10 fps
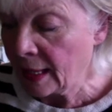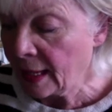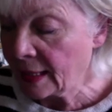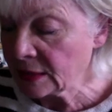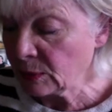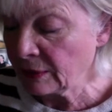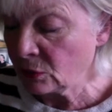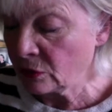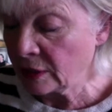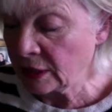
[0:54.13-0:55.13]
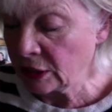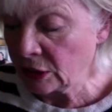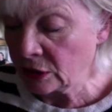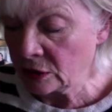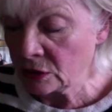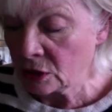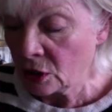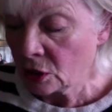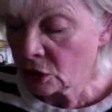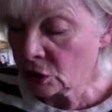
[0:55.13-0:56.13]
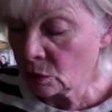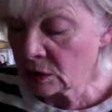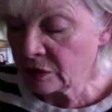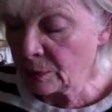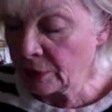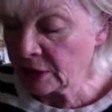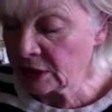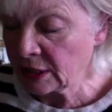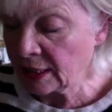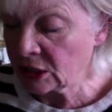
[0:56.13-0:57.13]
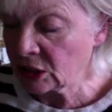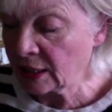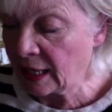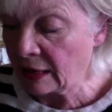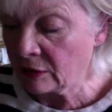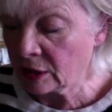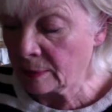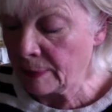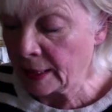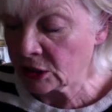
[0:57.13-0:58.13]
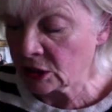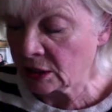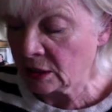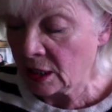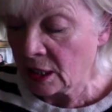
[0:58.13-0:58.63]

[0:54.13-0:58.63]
As we have already learned, thoughts of appreciation, care and compassion